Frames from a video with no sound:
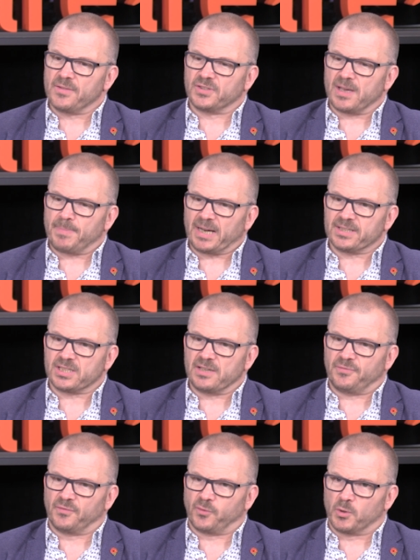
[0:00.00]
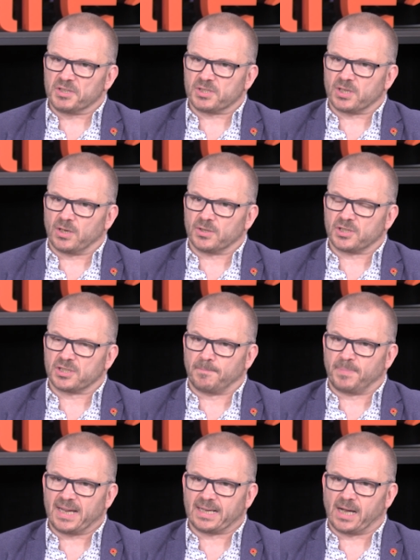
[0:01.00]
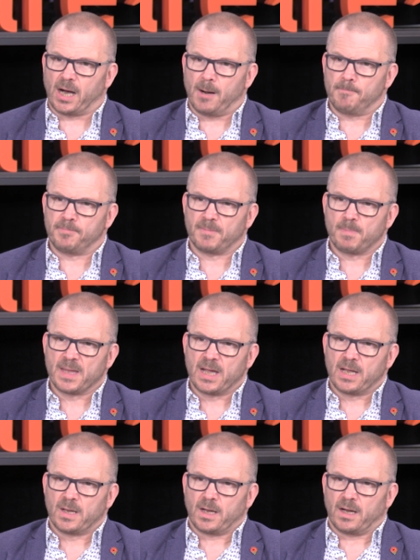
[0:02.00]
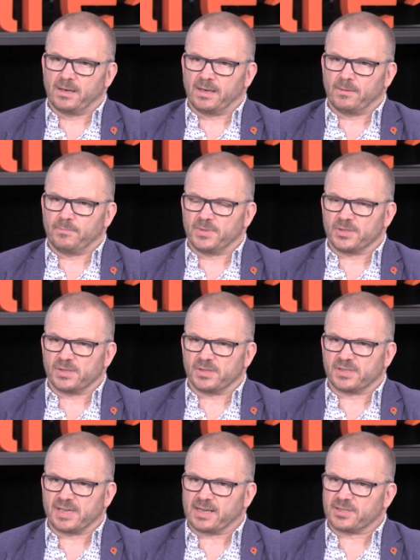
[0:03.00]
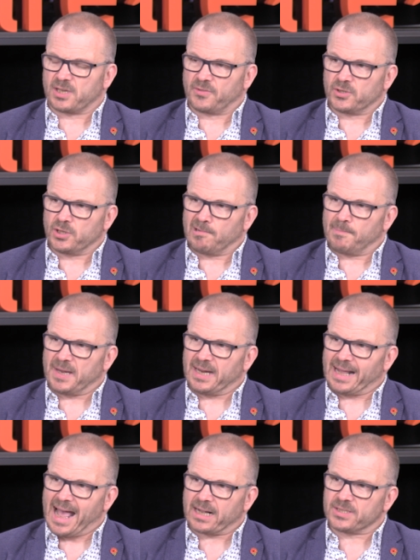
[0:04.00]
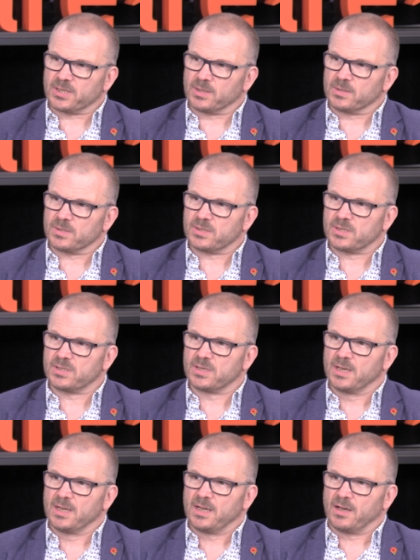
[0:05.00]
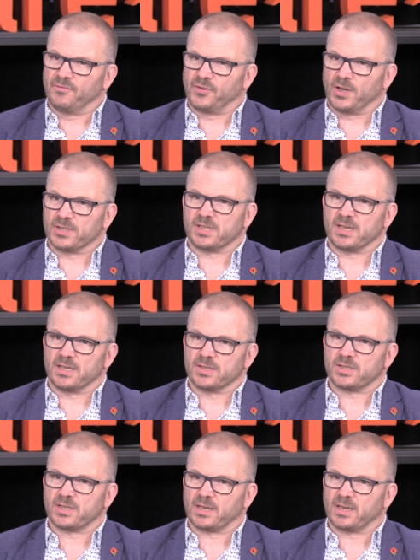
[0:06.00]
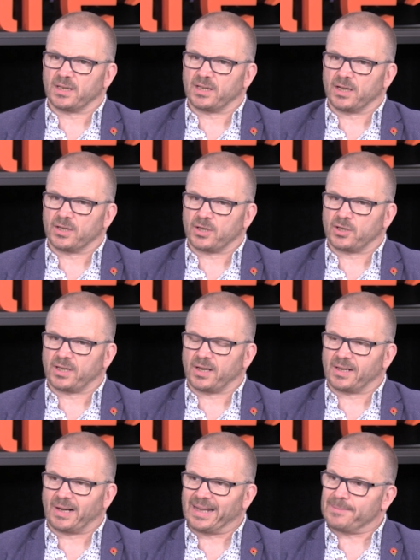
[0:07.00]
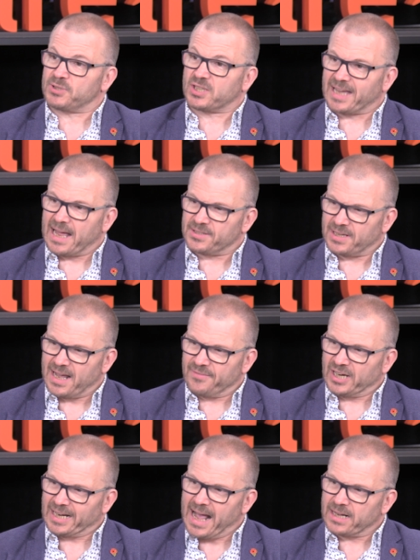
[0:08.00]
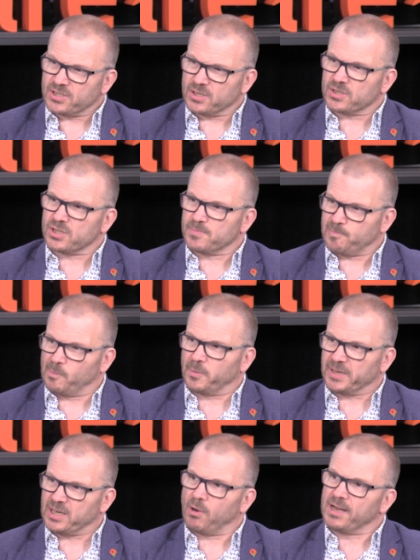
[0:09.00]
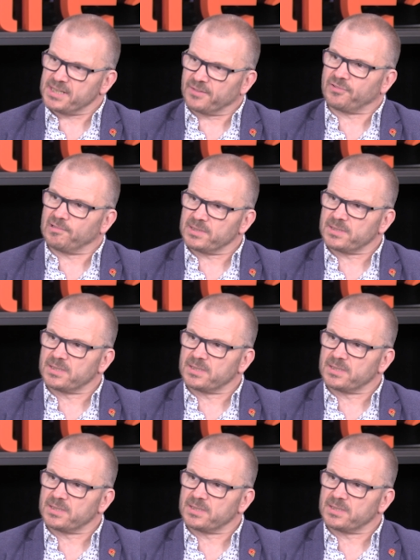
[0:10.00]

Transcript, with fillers: The ability for voice search to pick up thick Southern European accents versus clipped Scandinavian accents is probably quite different.